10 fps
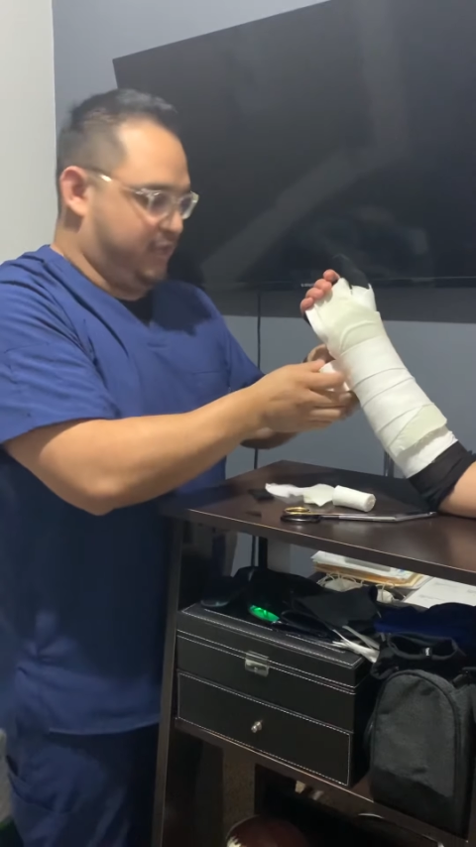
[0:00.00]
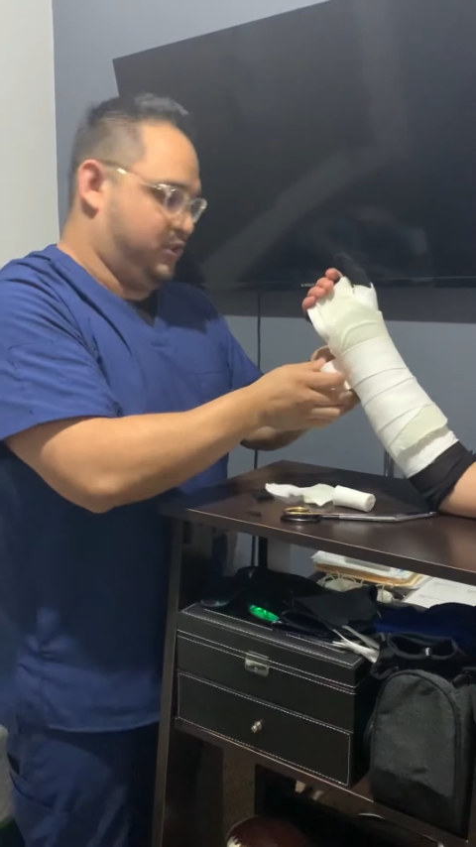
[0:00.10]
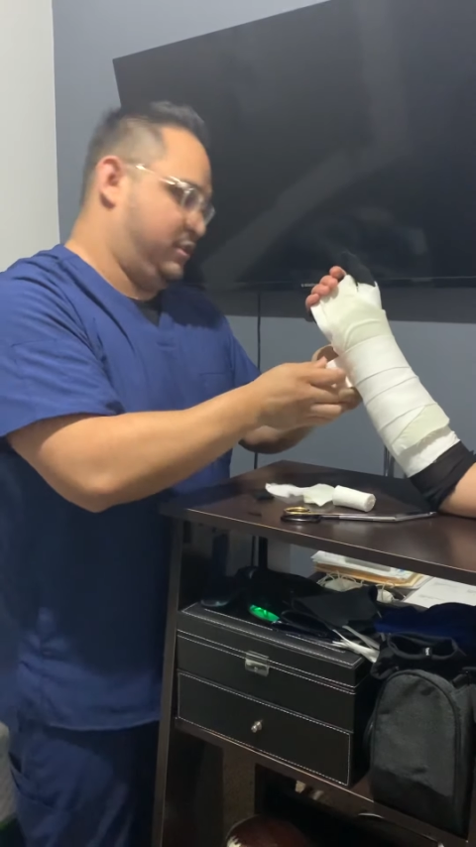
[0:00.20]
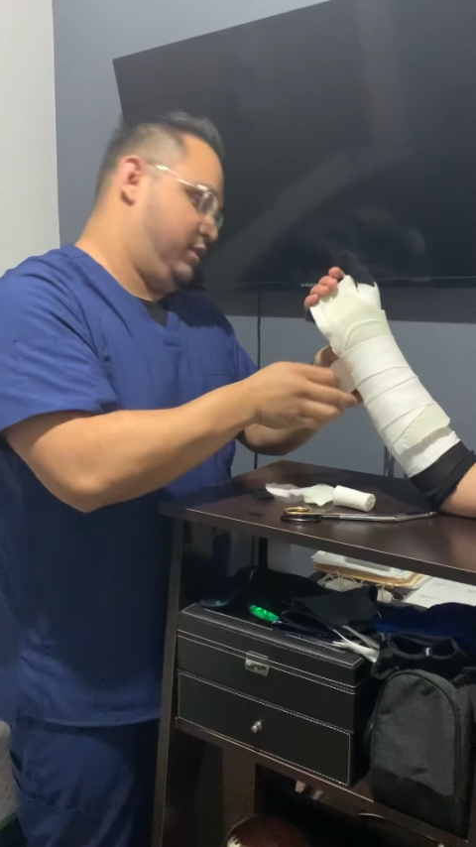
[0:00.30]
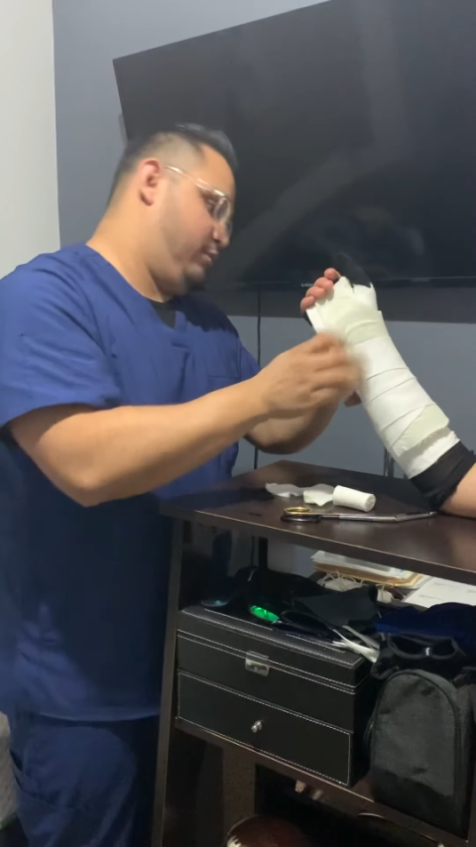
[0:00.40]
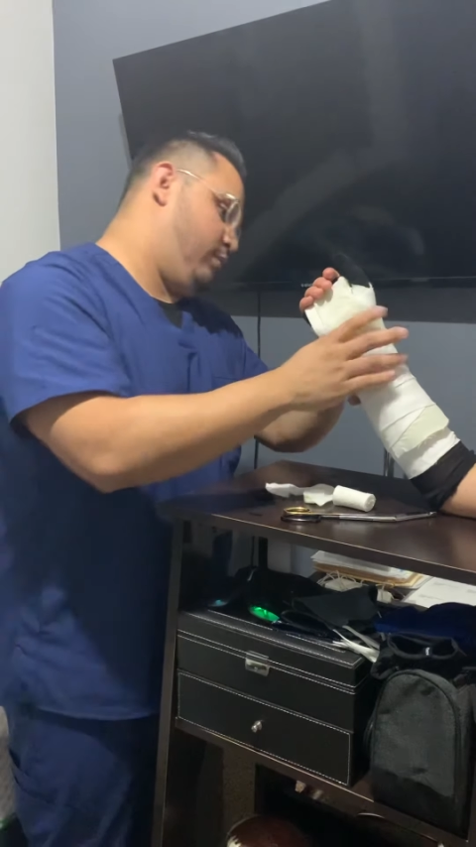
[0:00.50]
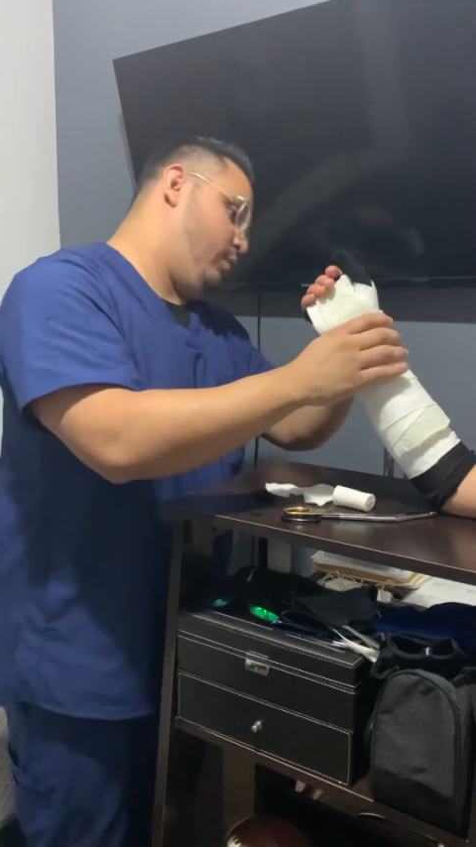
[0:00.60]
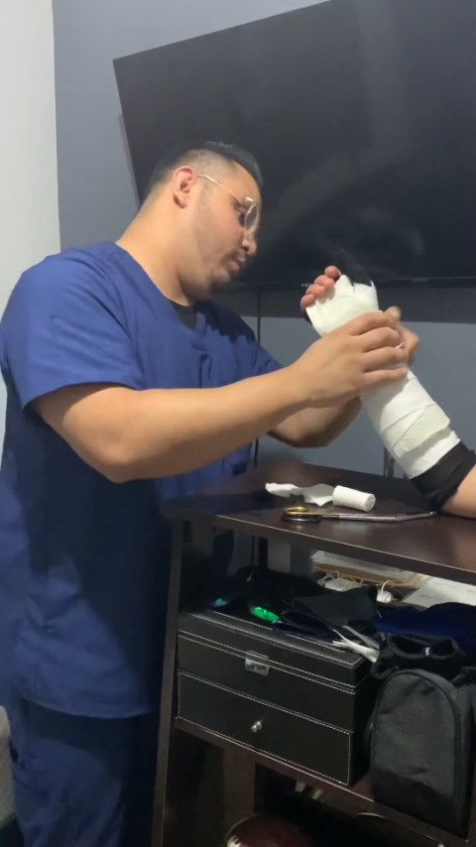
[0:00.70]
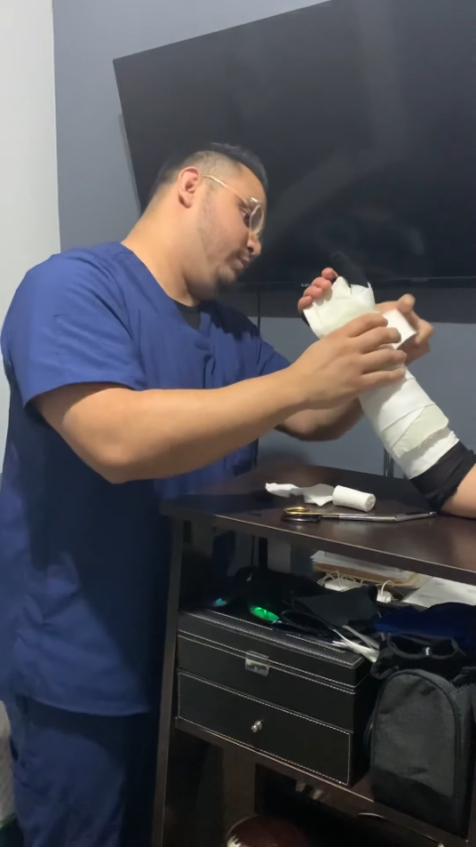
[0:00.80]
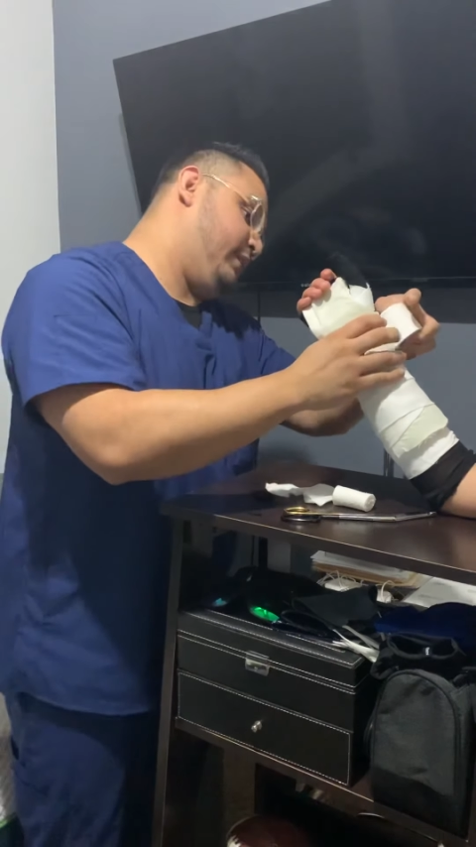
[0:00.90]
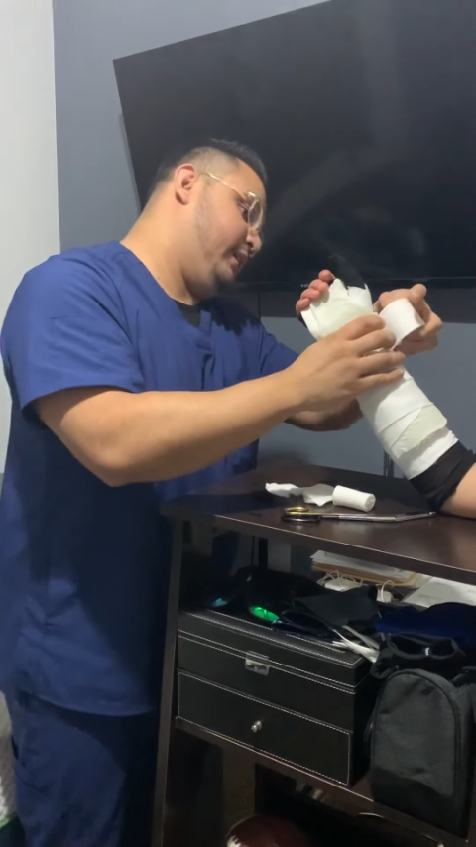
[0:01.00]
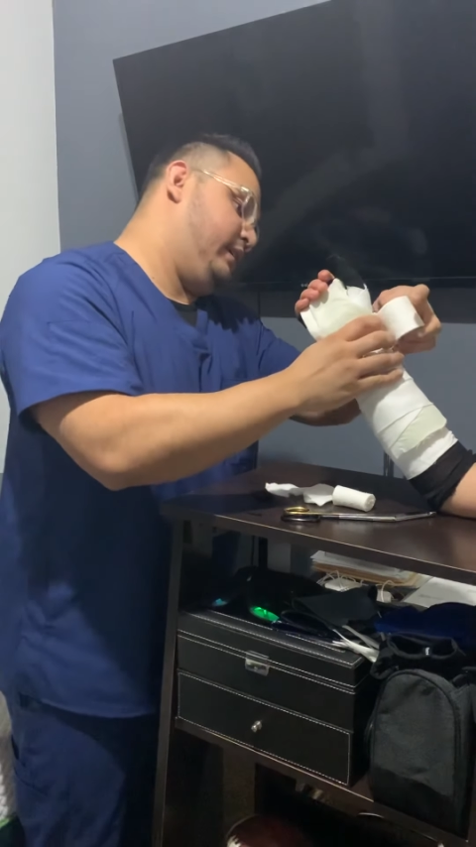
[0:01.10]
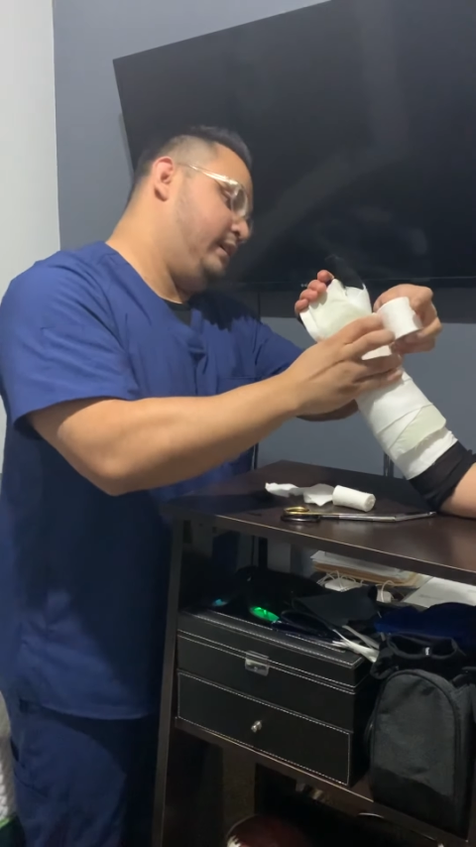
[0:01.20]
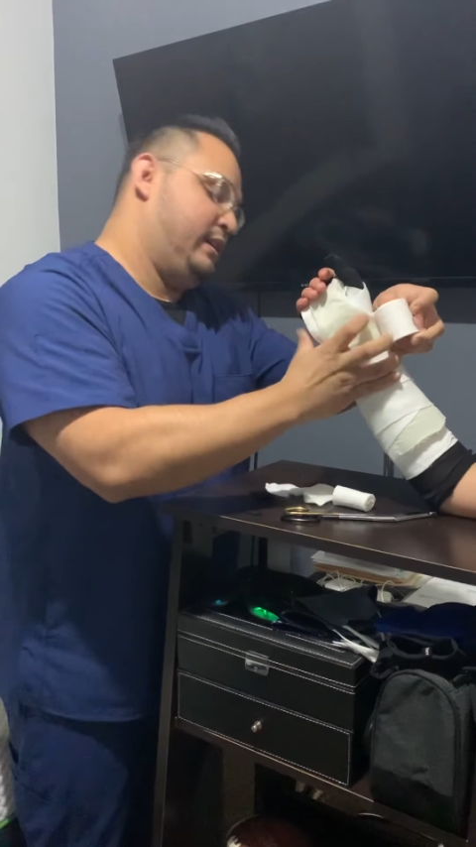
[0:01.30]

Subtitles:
sure you hold it